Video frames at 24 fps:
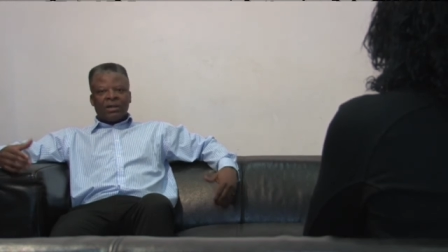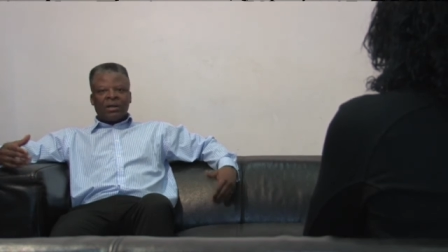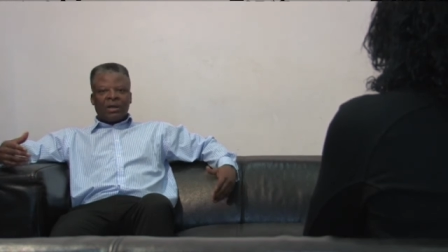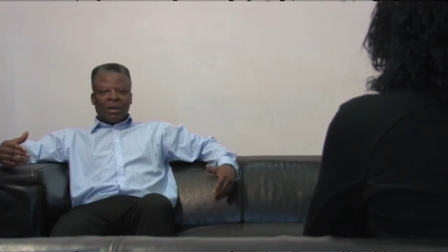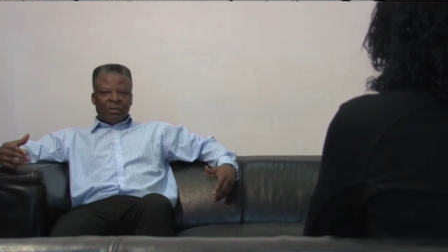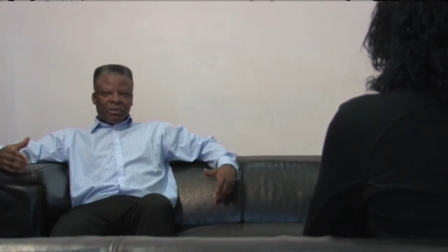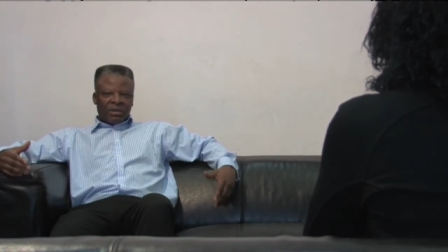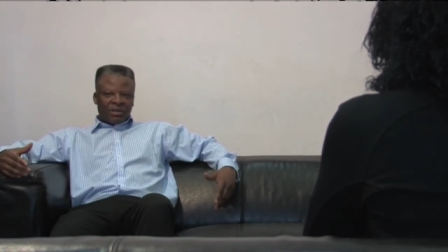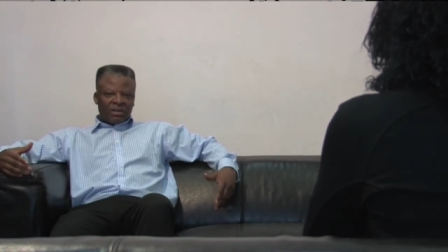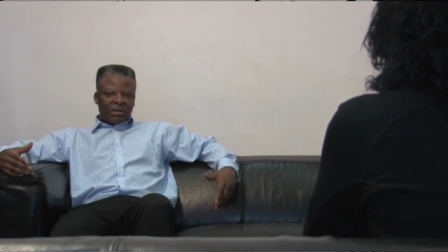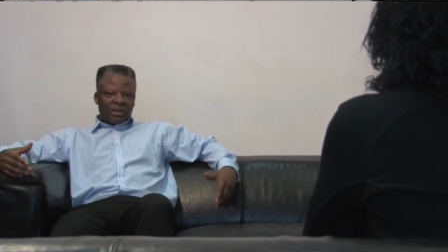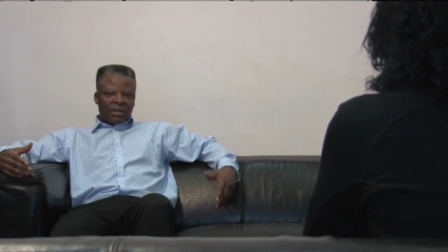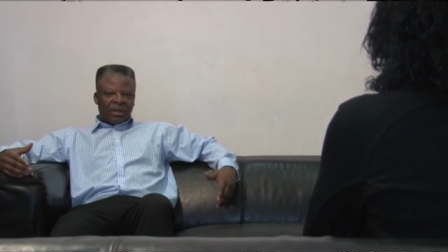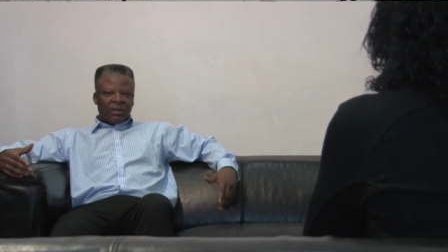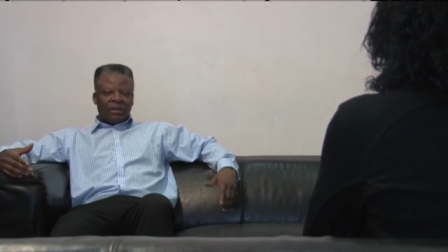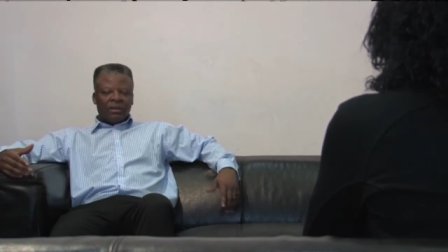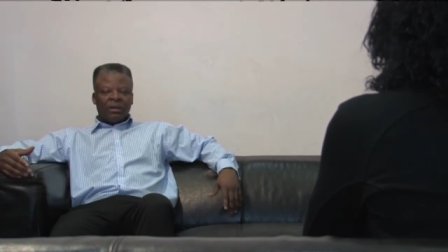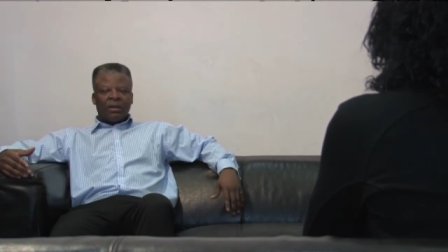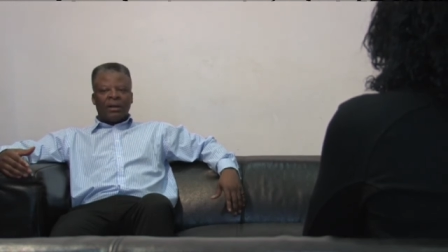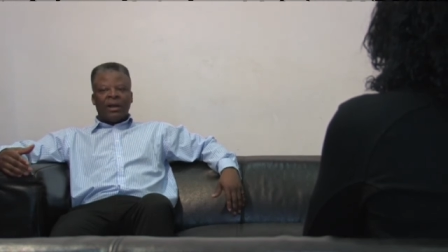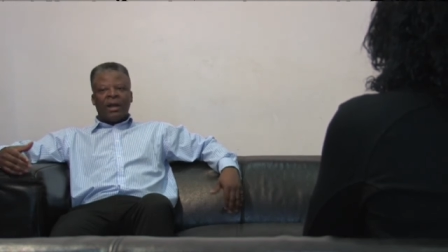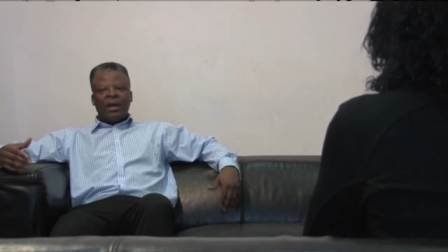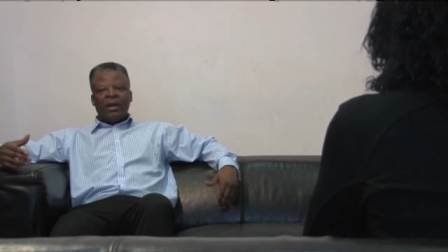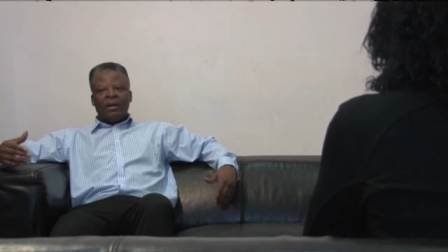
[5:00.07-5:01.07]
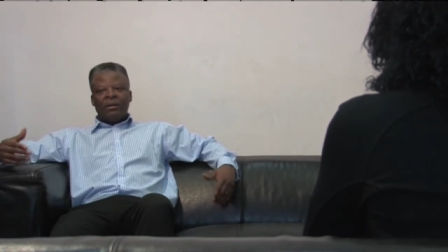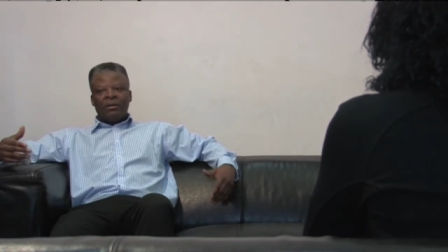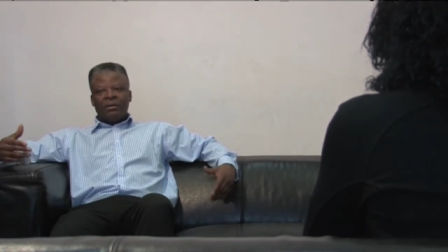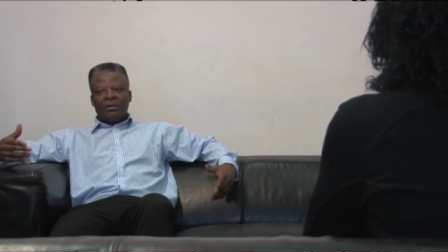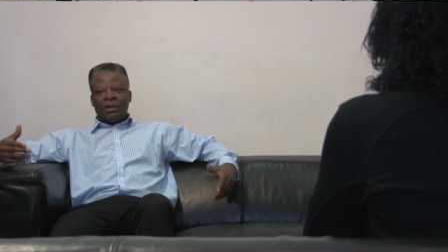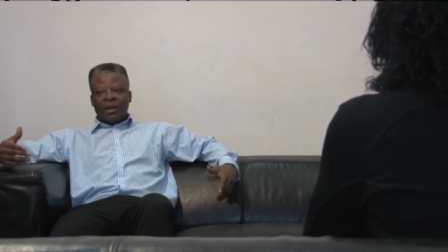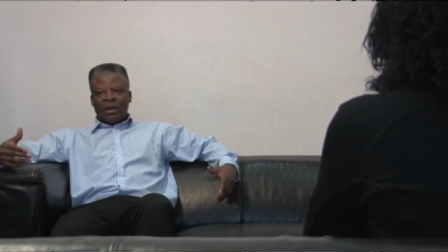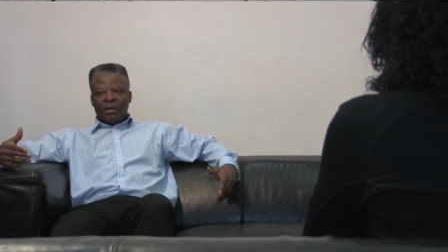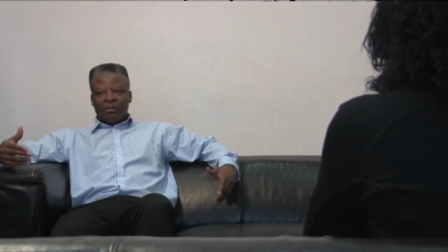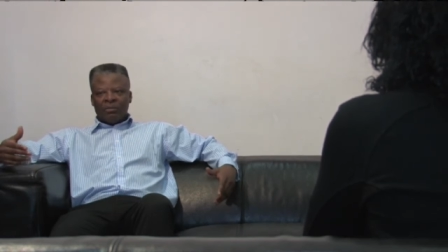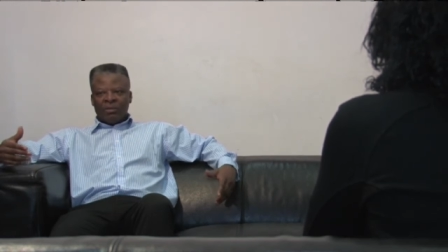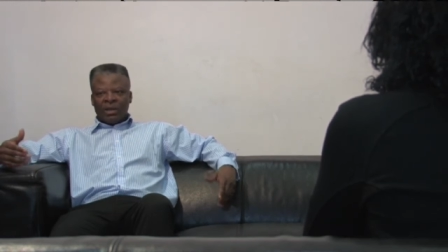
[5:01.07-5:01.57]
coming together
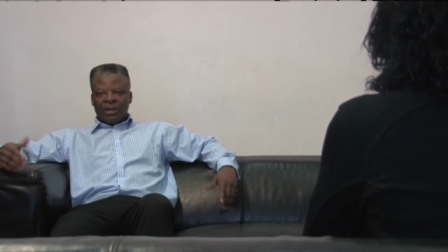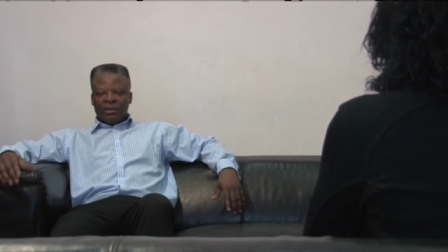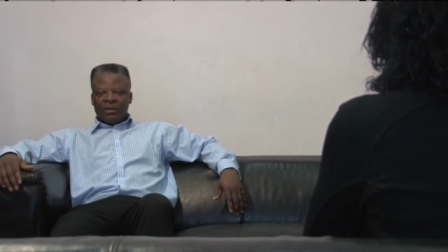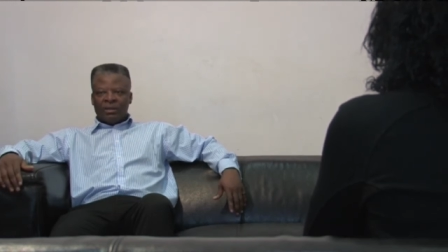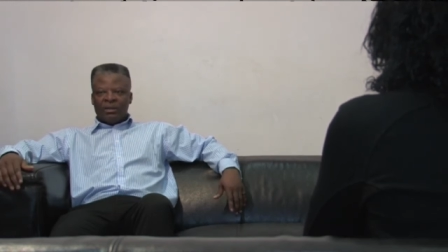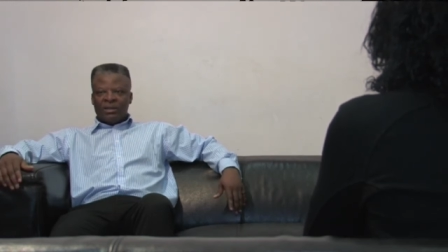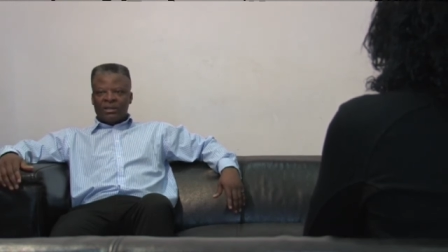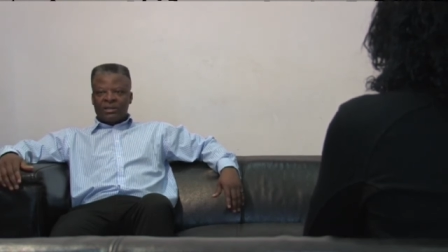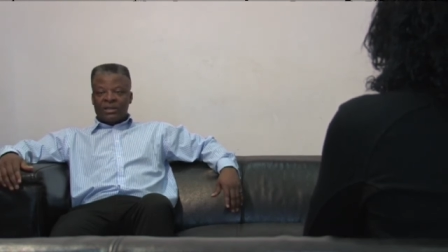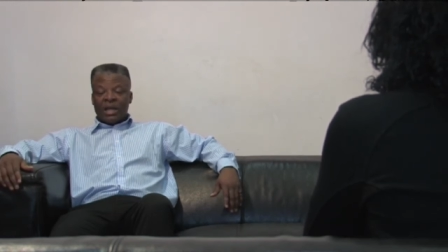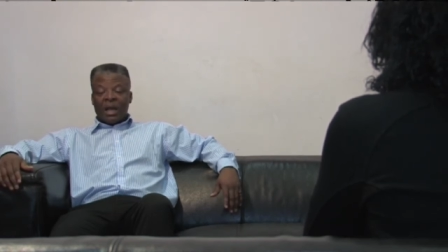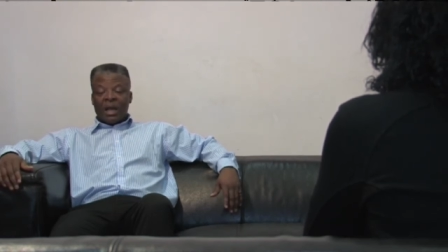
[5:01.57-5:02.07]
and making things